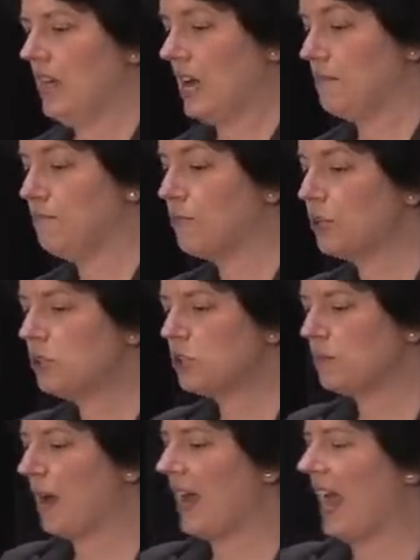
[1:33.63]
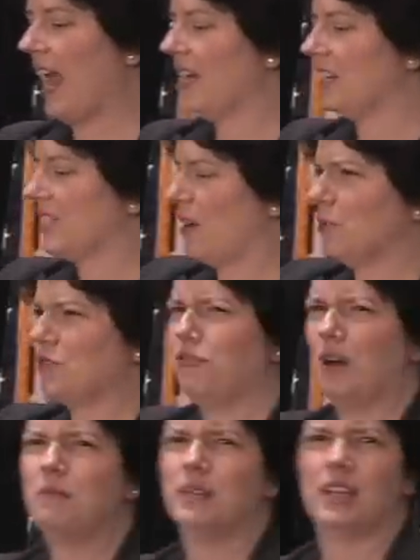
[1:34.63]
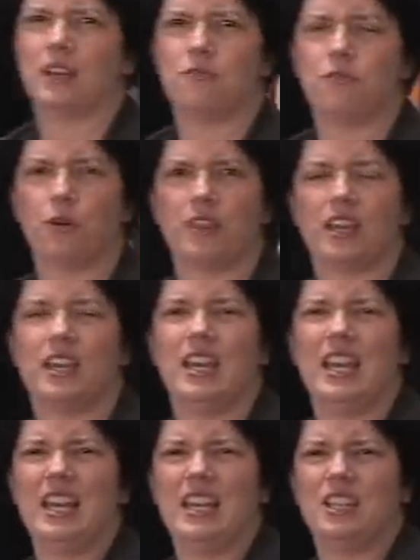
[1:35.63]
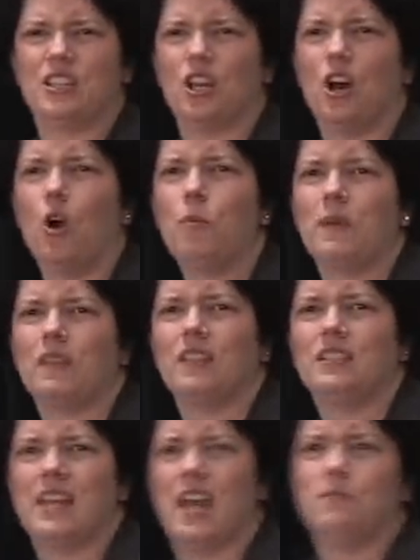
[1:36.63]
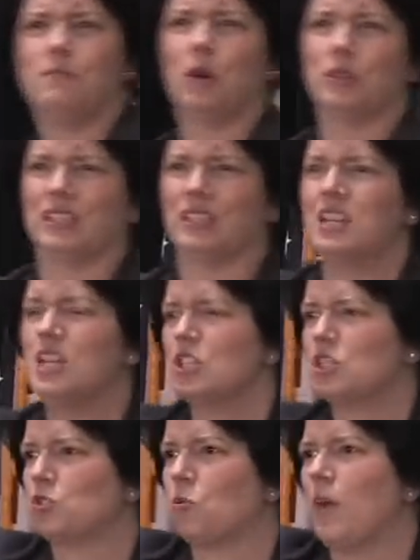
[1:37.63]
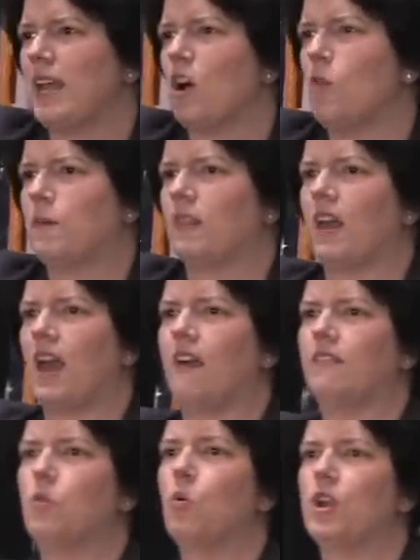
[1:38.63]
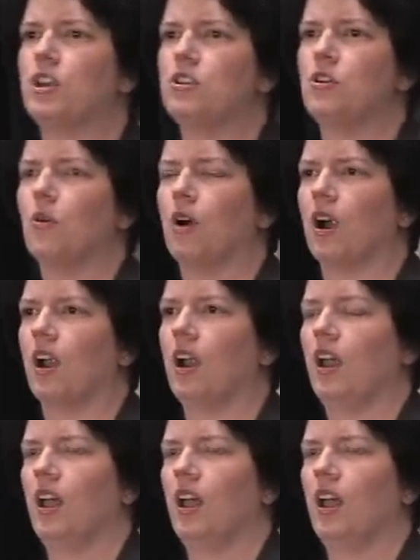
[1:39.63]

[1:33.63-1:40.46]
I bruised my hand as I was fumbling for the key to open the deadbolt and swing open the heavy wooden door.